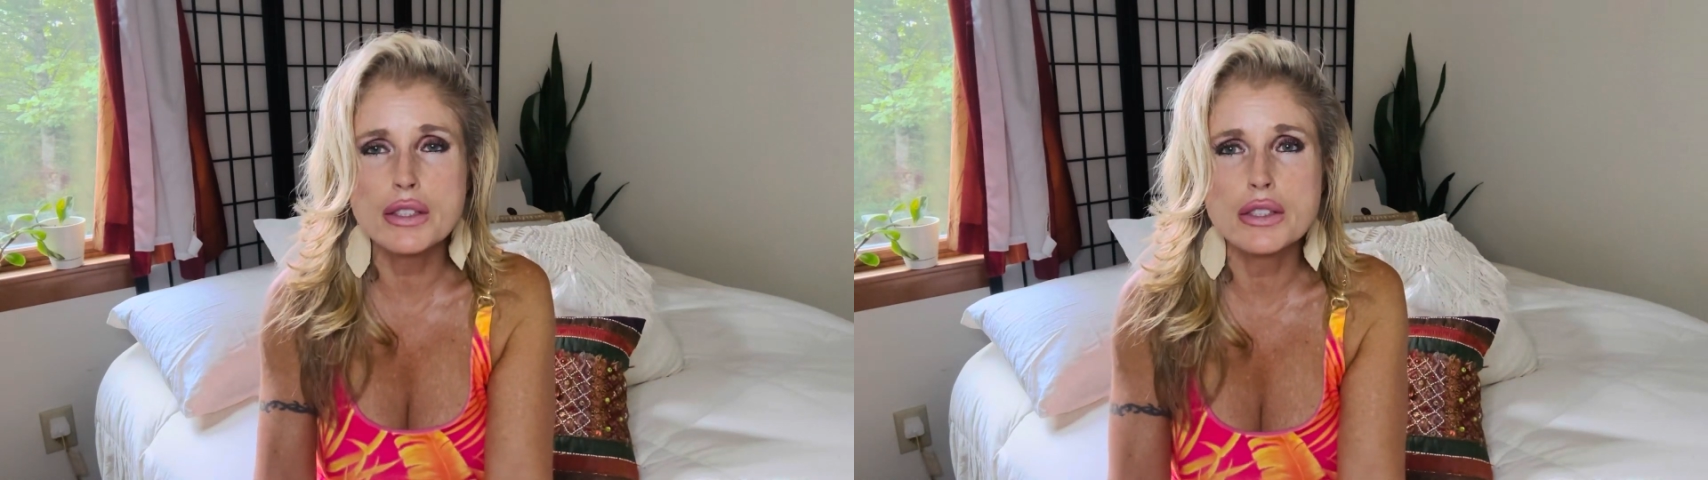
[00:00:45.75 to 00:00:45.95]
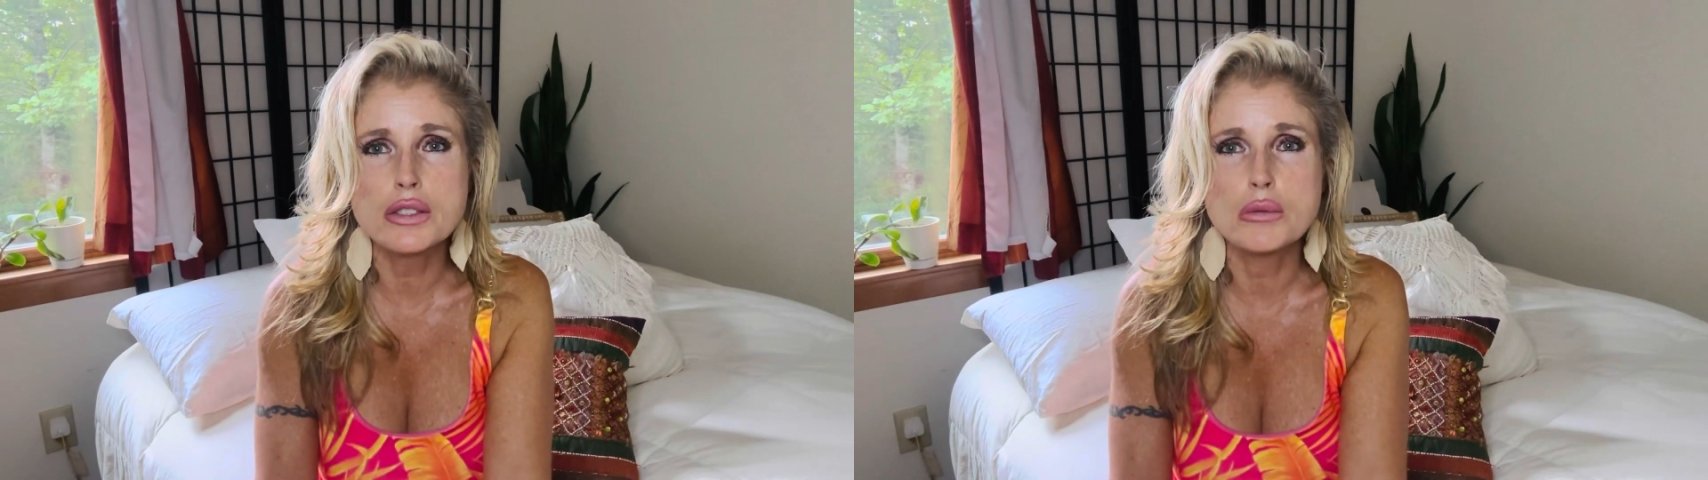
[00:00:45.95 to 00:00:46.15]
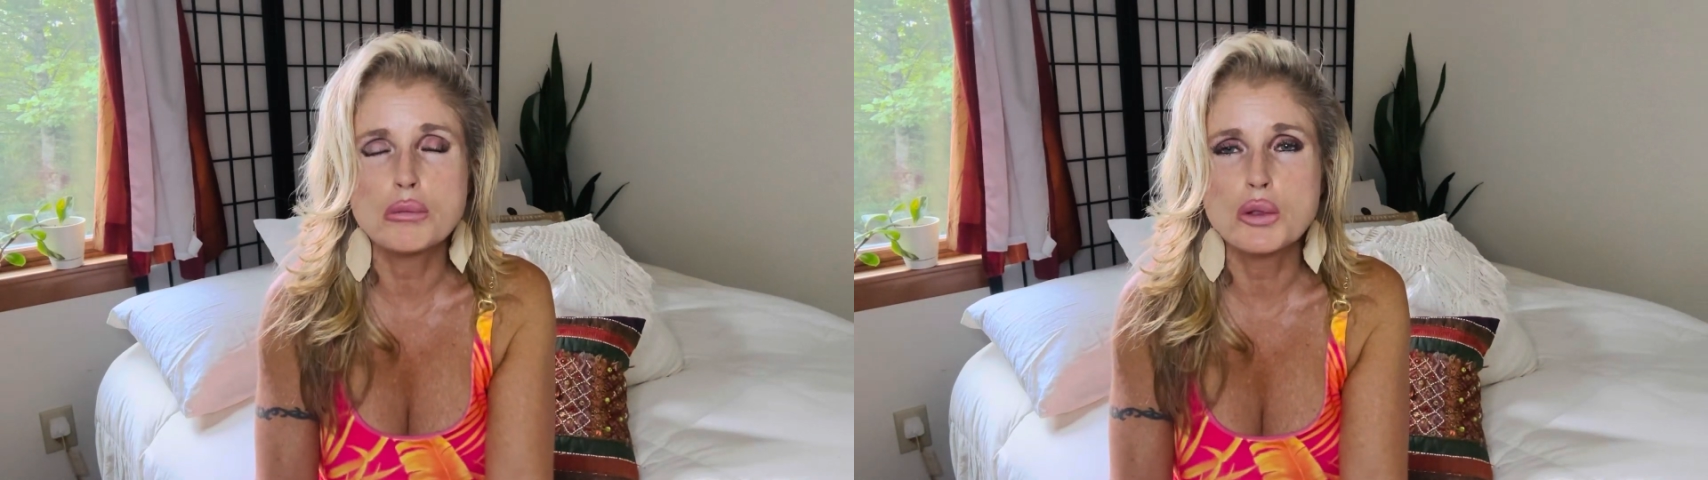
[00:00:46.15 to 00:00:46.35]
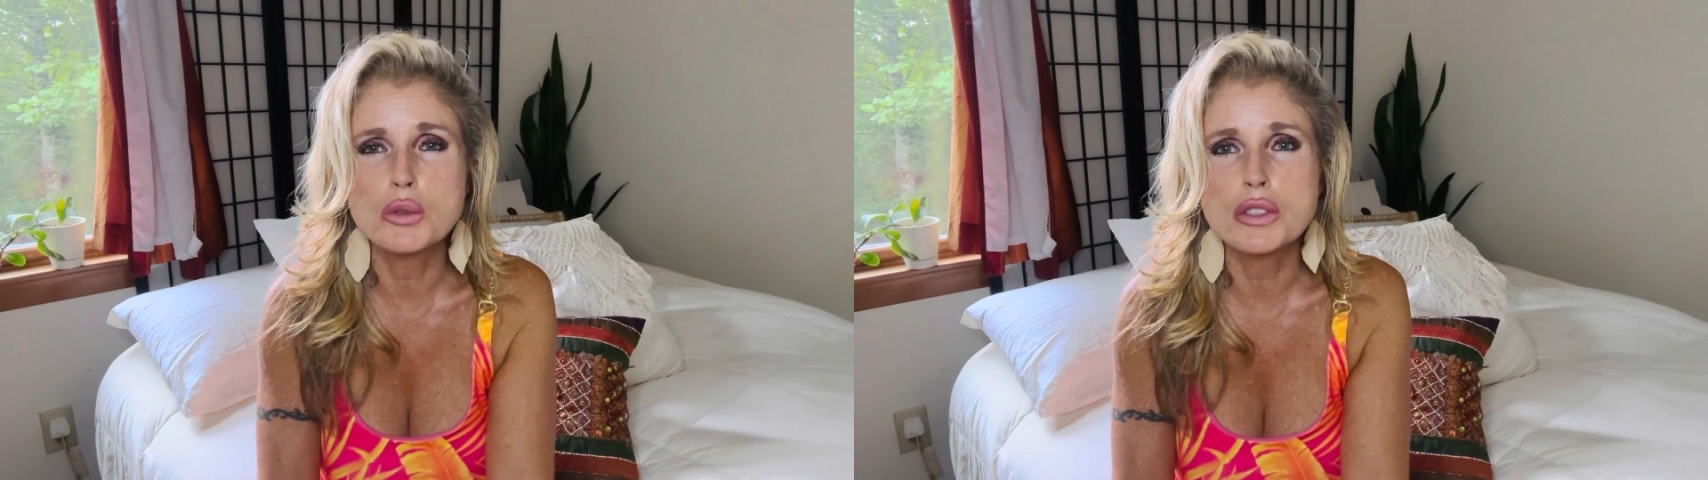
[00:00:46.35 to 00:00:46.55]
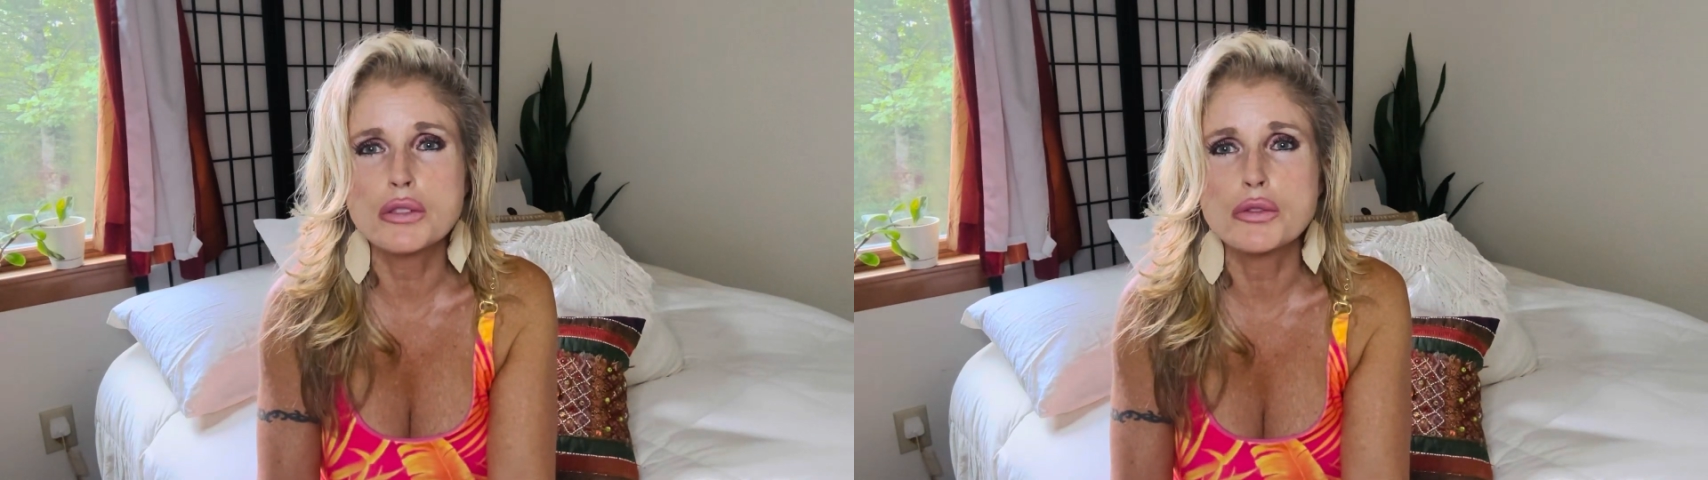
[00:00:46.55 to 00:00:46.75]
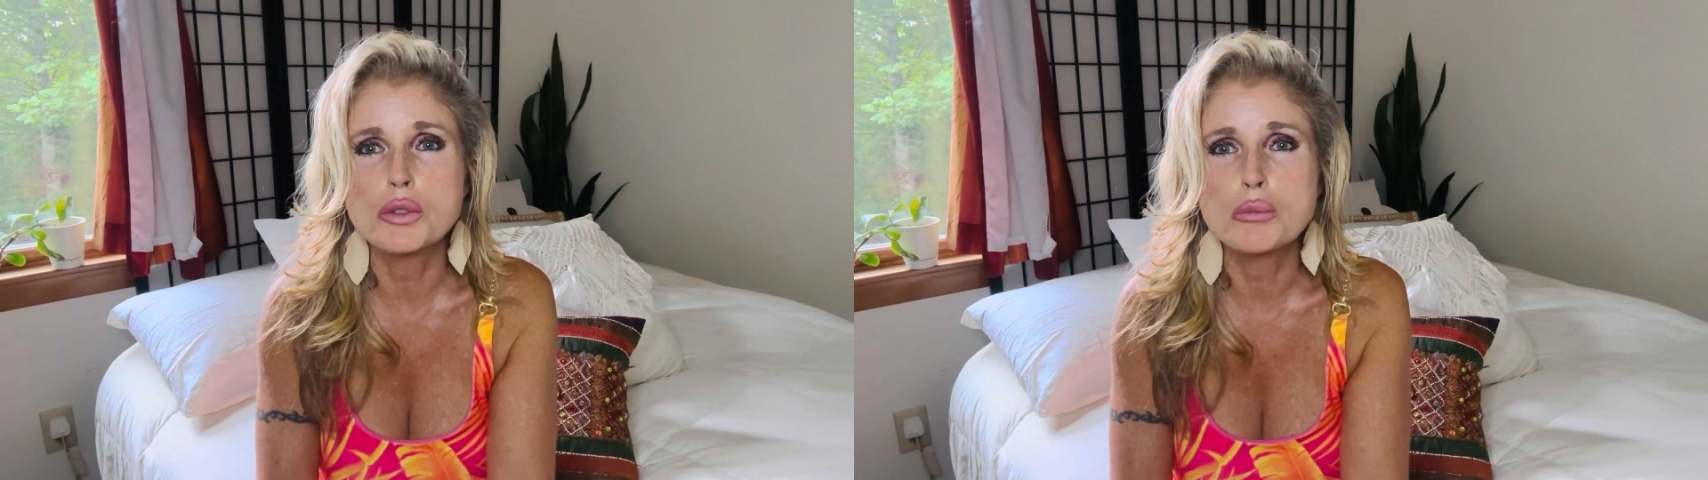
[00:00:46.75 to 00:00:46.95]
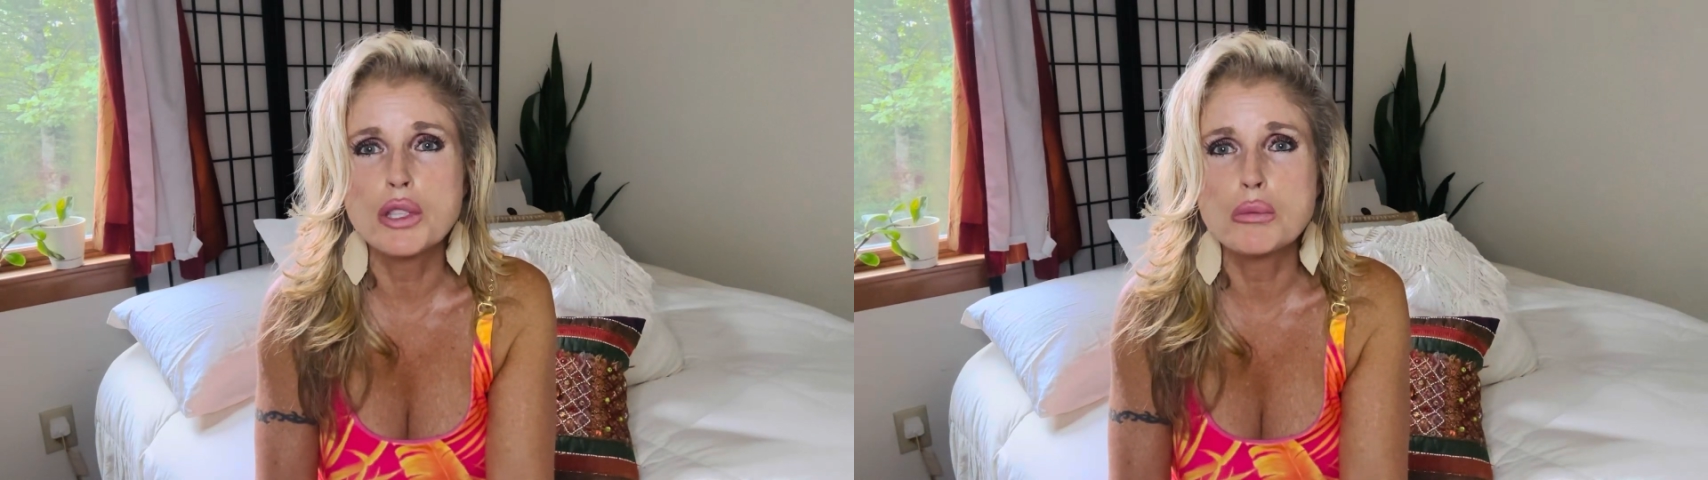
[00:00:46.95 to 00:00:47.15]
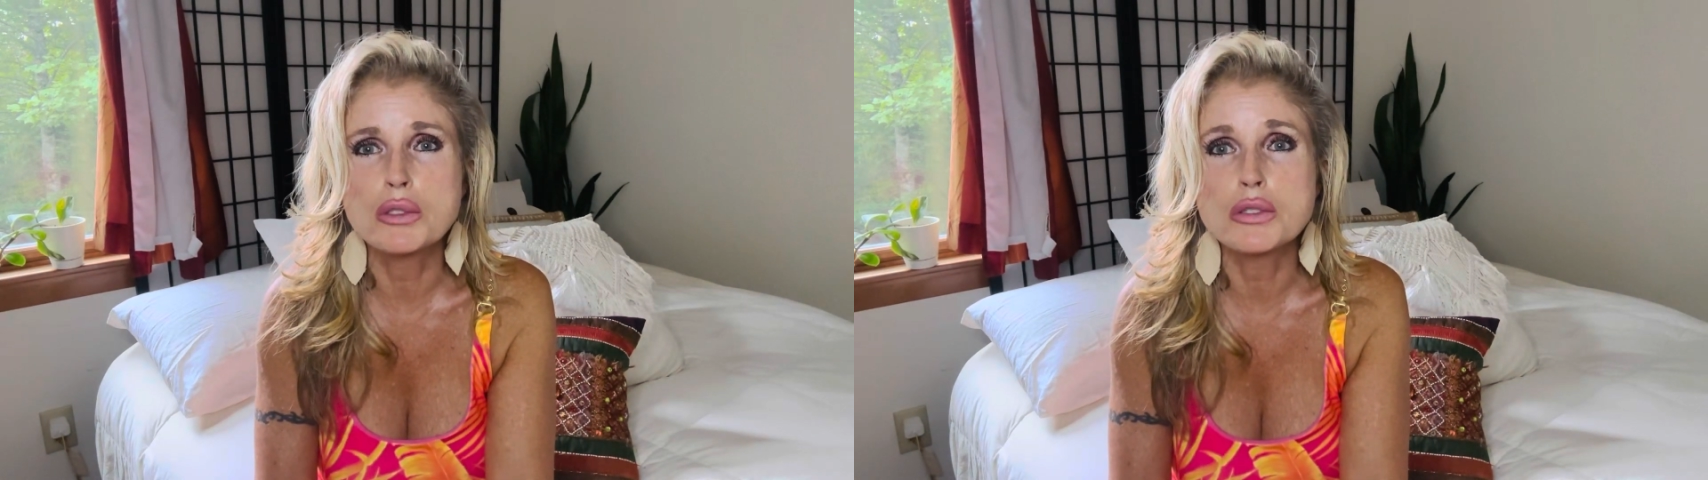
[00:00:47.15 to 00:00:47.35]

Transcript: it's important for people